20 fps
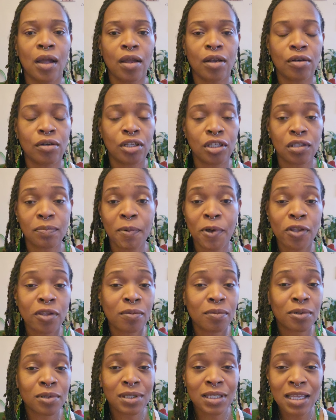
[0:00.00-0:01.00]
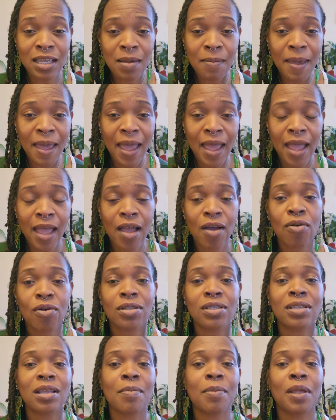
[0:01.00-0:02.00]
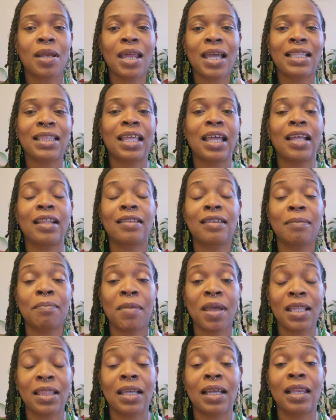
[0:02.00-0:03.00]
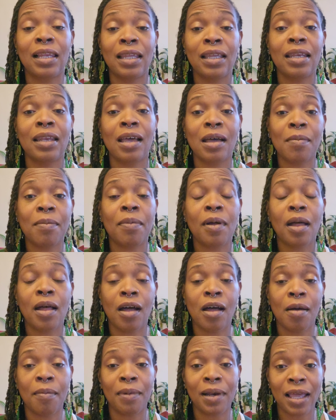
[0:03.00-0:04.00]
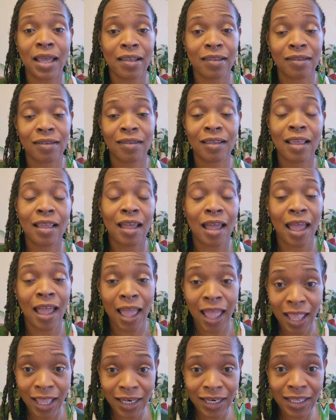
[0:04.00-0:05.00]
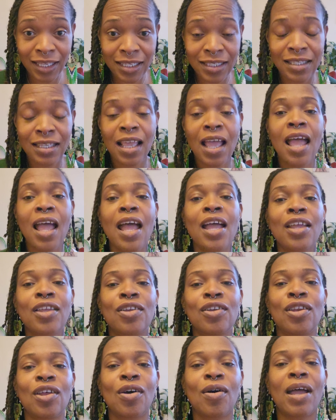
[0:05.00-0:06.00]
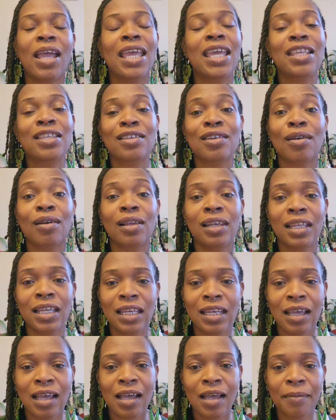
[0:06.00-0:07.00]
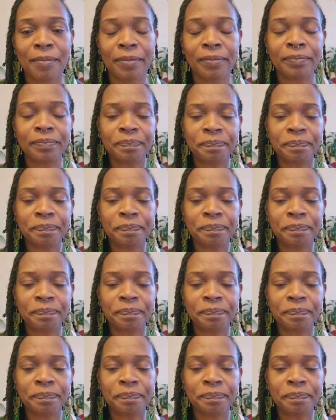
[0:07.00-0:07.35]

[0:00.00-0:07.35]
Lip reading: disposable tea bag or something like that to make the cleanup less heinous, easier cleanup